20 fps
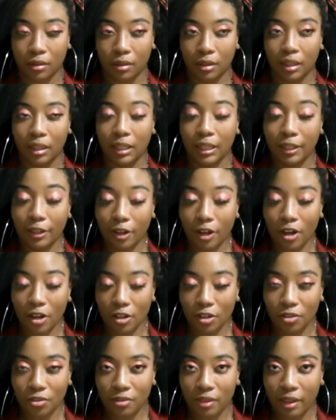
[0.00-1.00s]
He
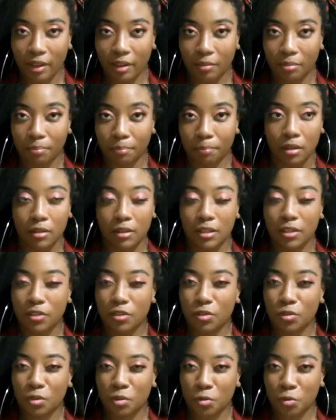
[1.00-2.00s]
argues that
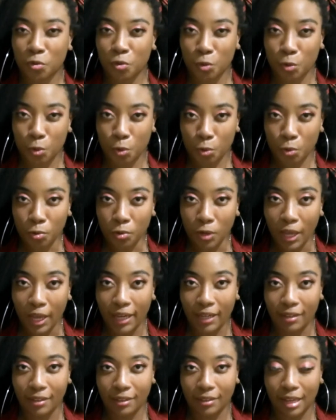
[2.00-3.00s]
since school
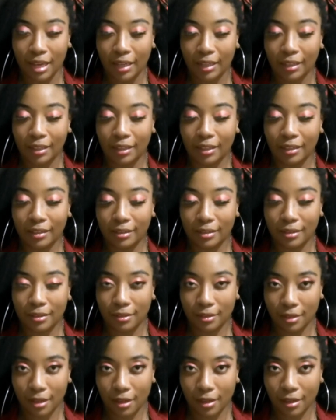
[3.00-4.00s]
hadn't technically
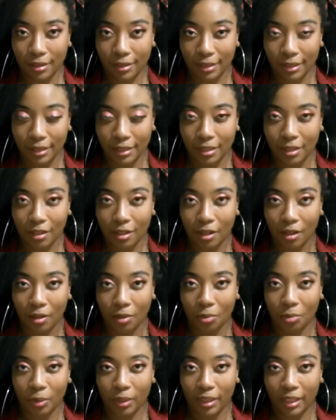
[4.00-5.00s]
started
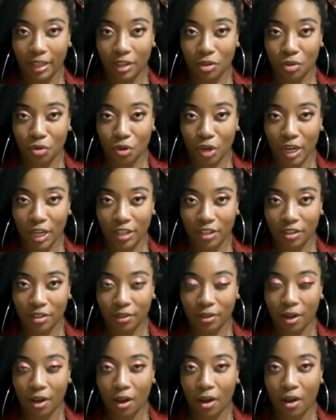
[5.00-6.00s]
when they crashed the
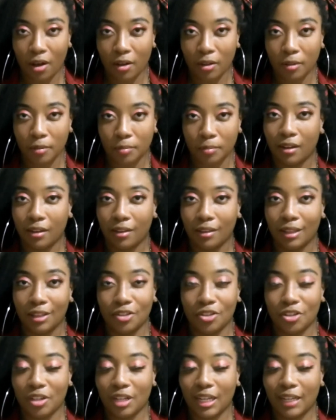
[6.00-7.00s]
car, they
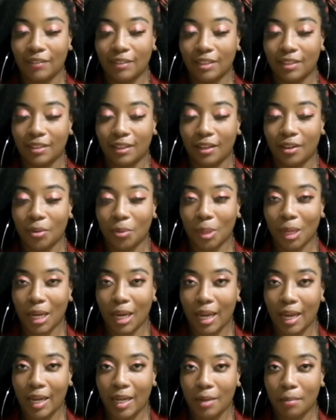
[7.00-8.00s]
shouldn't have to take away
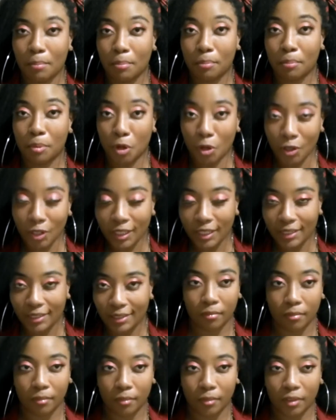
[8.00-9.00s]
any points
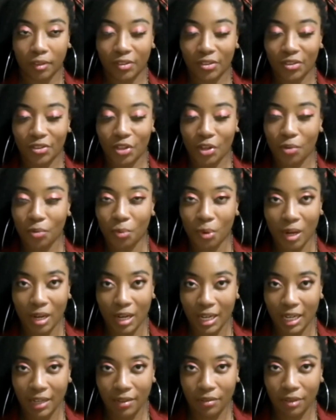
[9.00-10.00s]
because they weren't
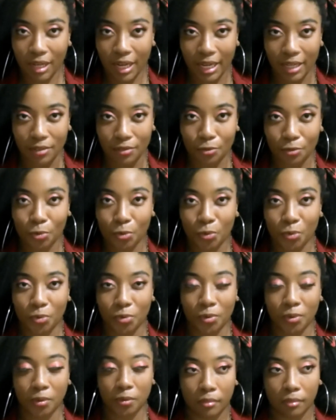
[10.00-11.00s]
even at school.
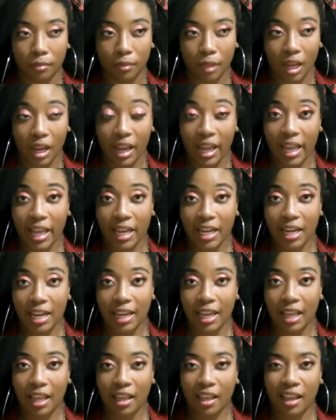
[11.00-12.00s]
And
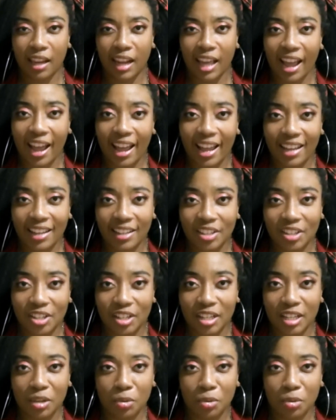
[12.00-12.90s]
it actually